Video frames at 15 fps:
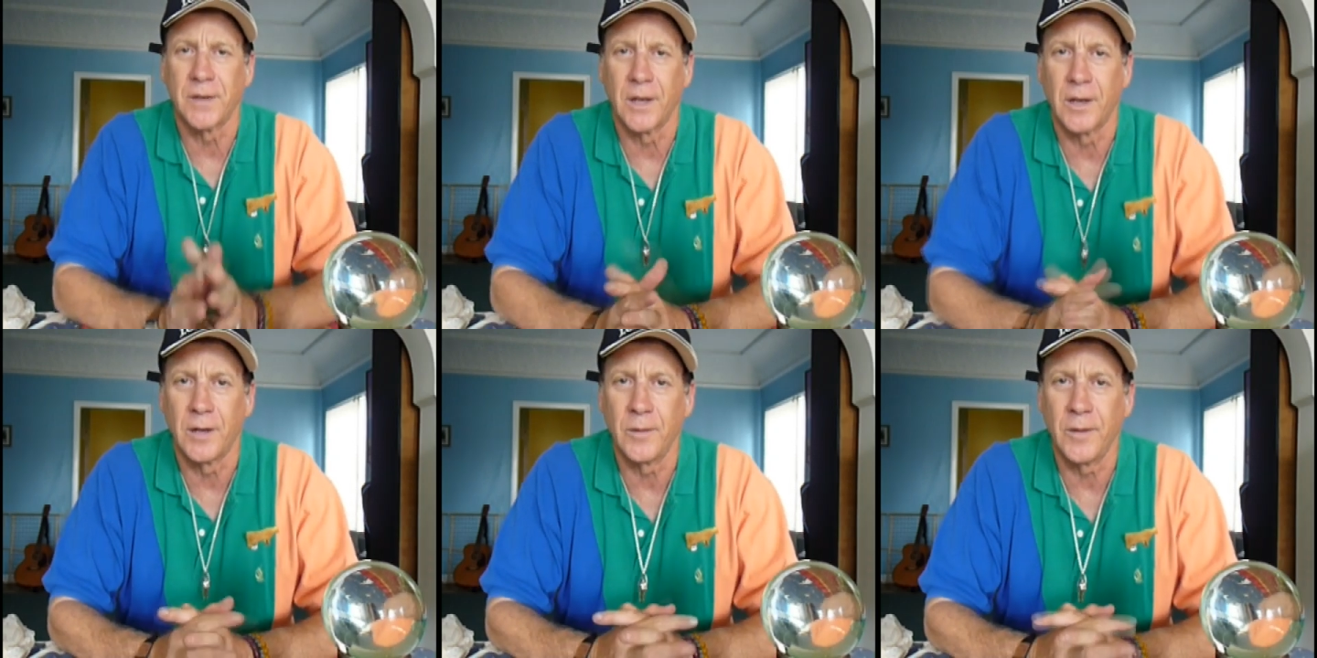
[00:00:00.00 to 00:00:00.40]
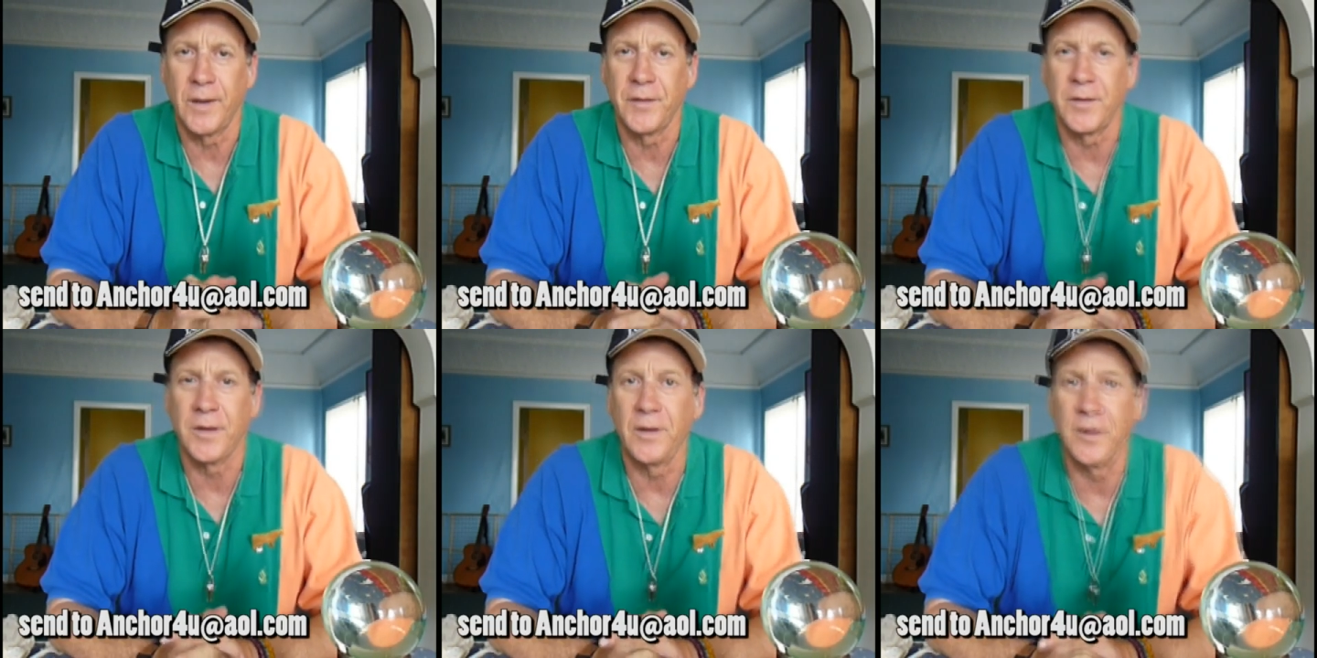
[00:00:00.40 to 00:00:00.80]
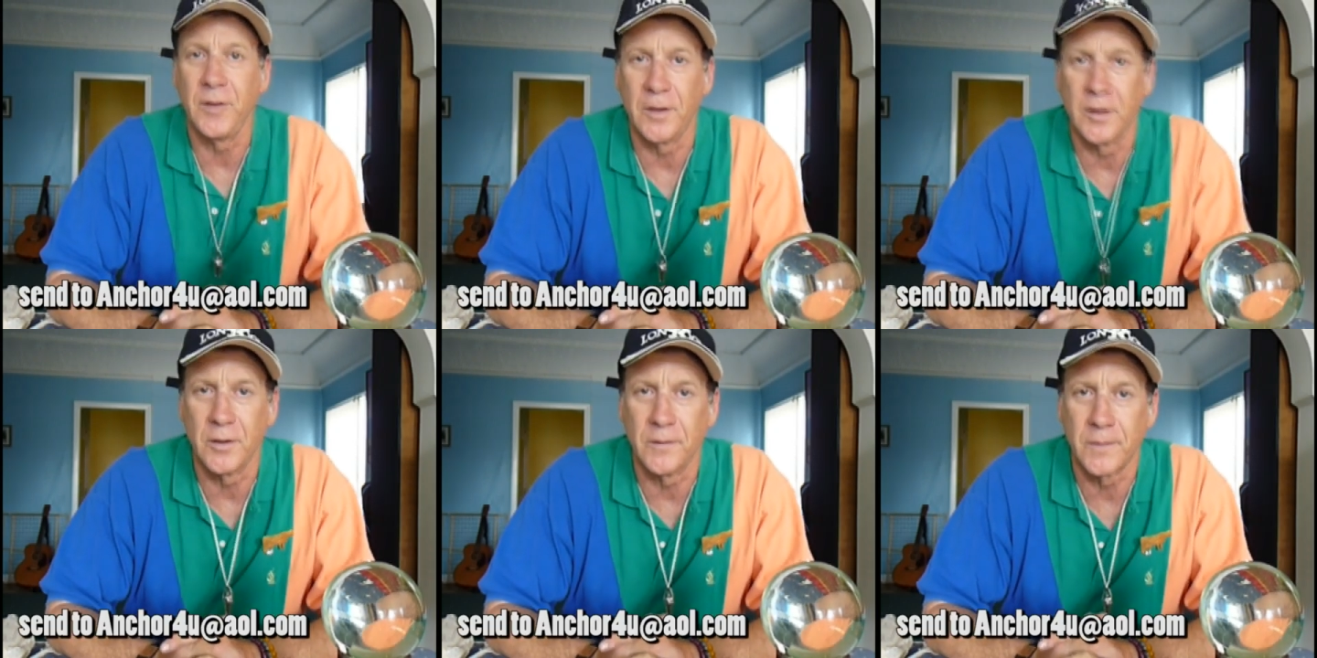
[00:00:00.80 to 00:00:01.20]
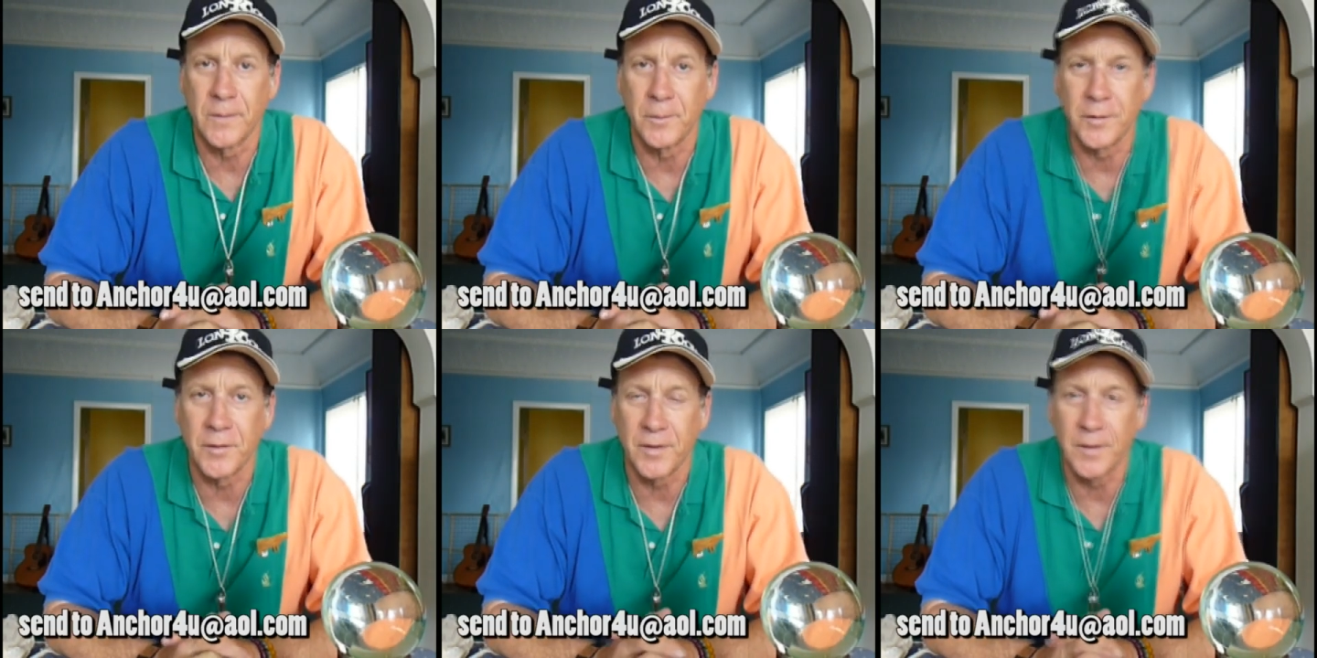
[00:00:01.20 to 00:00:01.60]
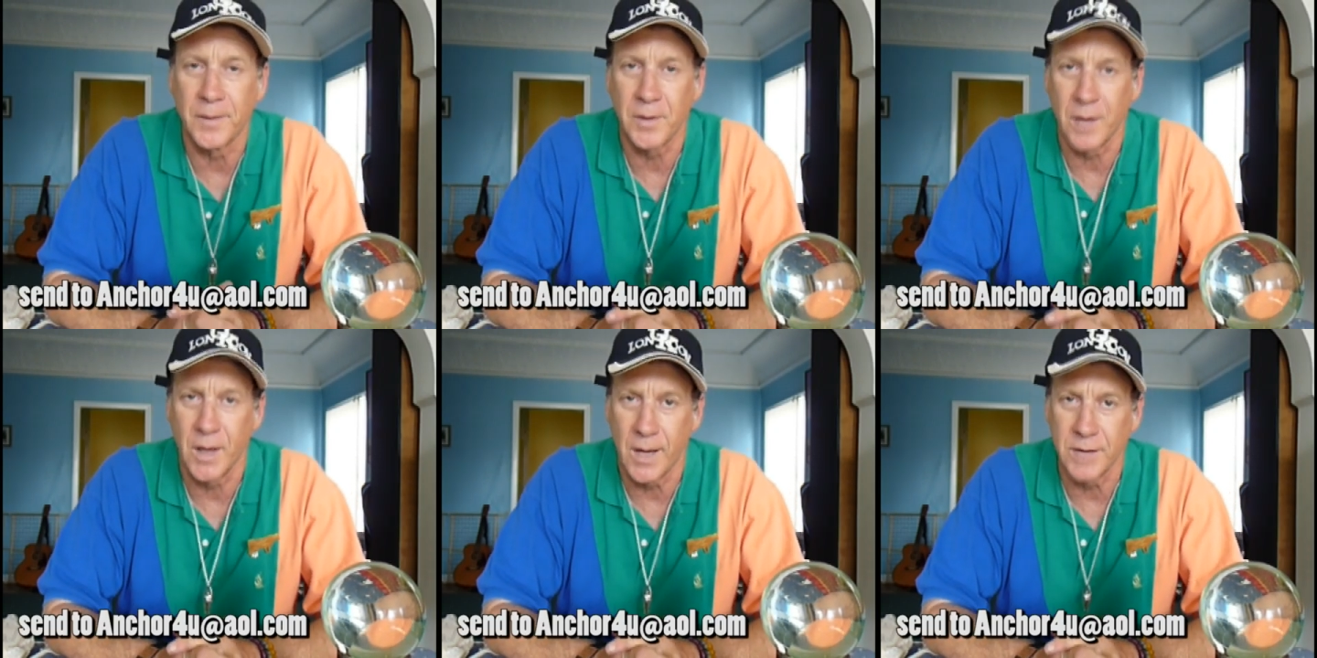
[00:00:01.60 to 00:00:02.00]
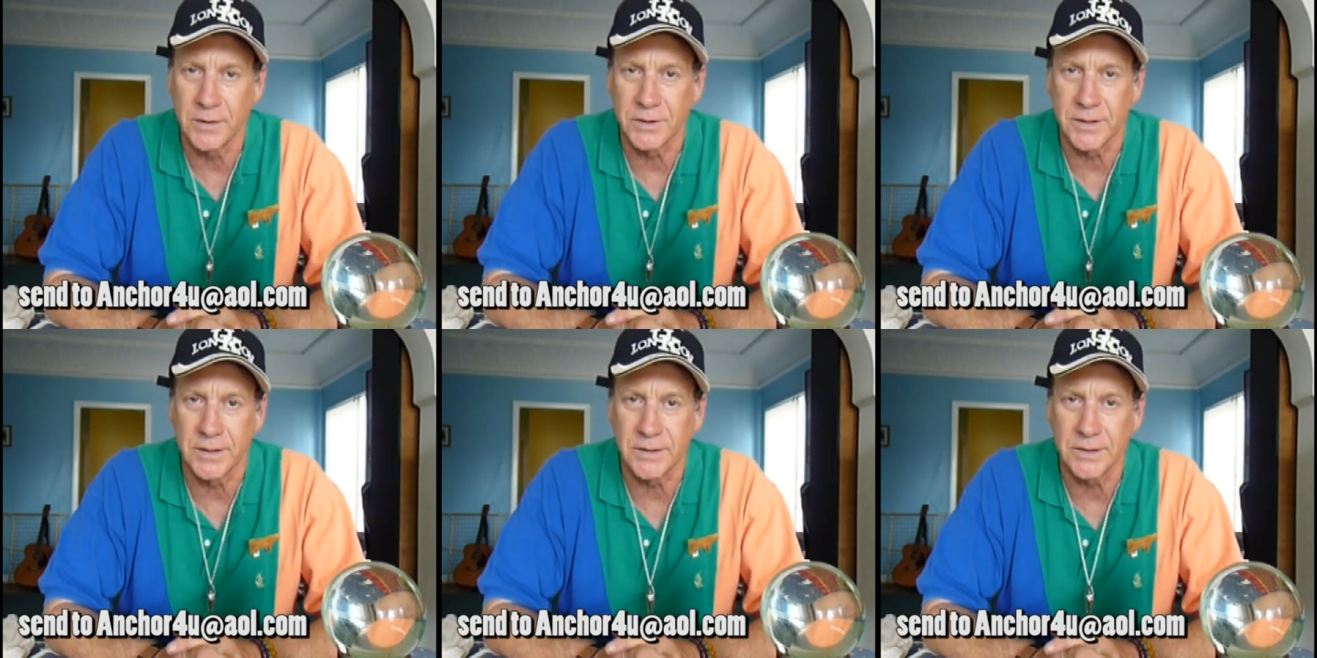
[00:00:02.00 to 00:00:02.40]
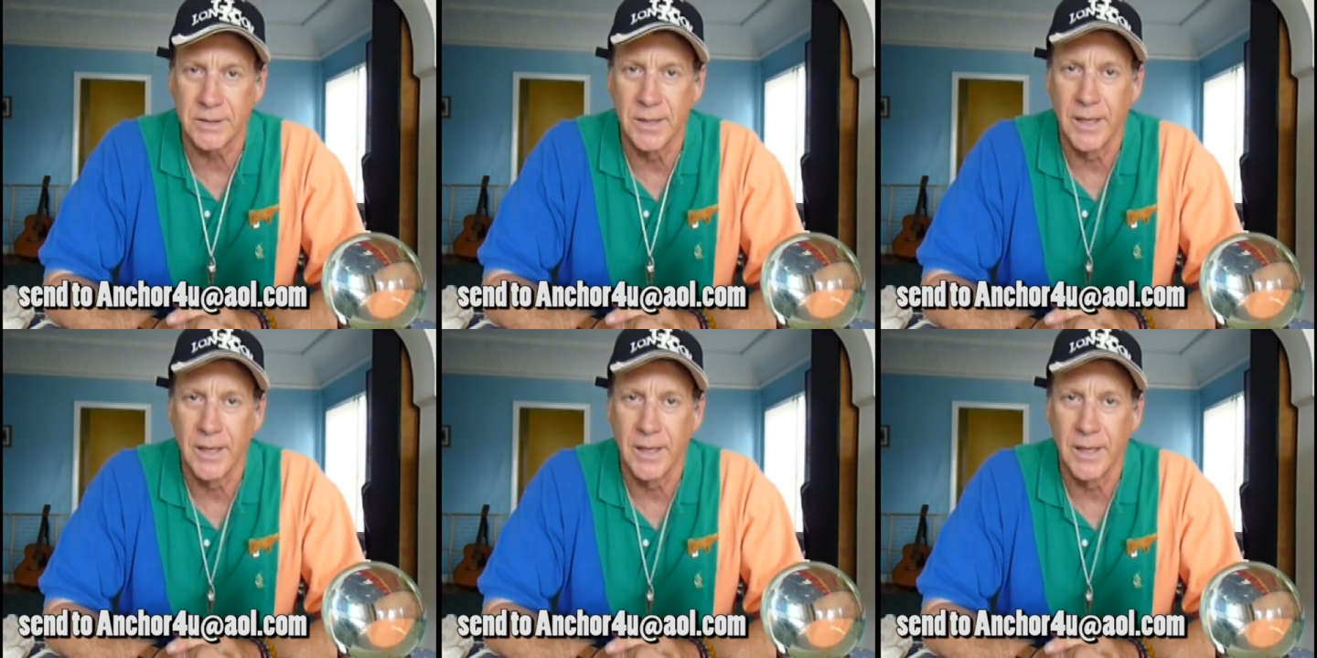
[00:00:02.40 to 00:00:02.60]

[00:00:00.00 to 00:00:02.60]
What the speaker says: though, is in you from your subconscious,